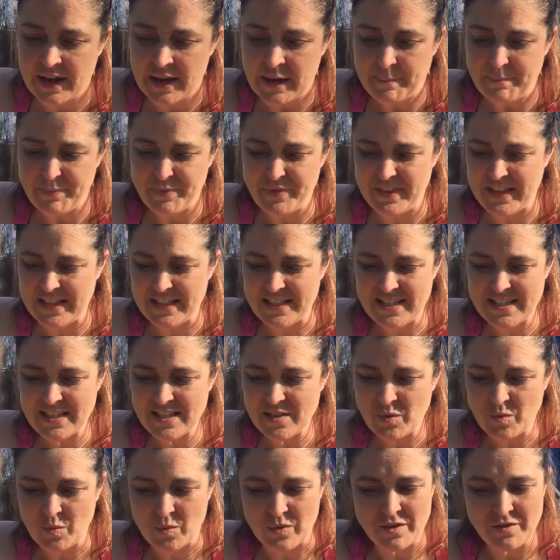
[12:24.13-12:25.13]
This
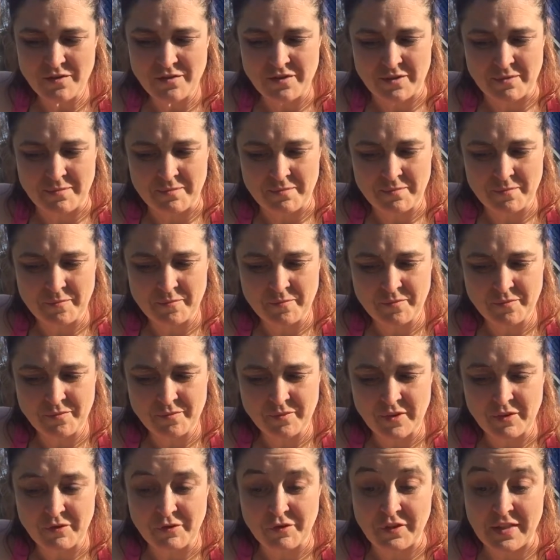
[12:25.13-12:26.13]
isn't one of them.
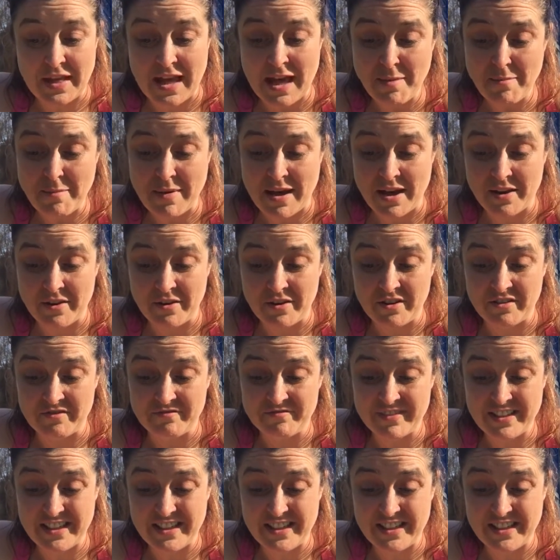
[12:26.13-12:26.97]
For that matter,